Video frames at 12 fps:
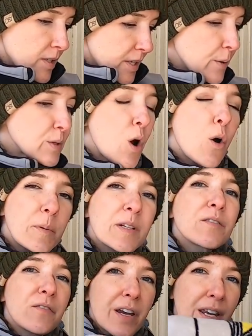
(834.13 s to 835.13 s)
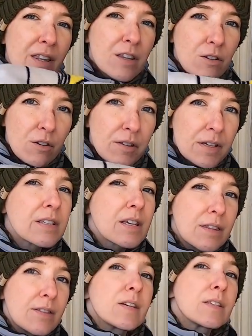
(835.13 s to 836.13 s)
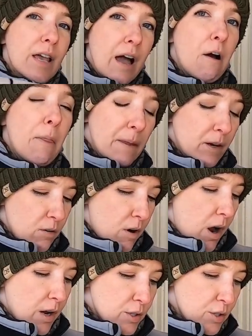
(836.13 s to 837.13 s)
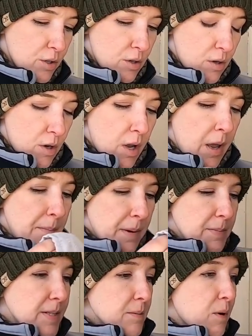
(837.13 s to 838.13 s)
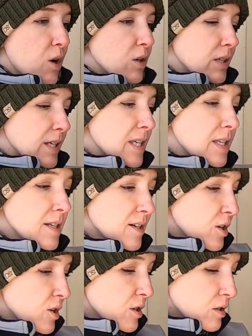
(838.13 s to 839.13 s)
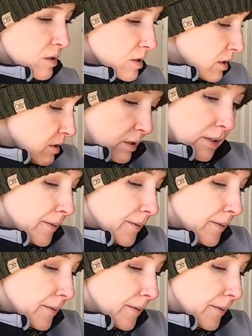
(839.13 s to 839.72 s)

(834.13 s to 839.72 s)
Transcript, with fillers: see i was hoping to find little things like this out in the garage maybe some harley stickers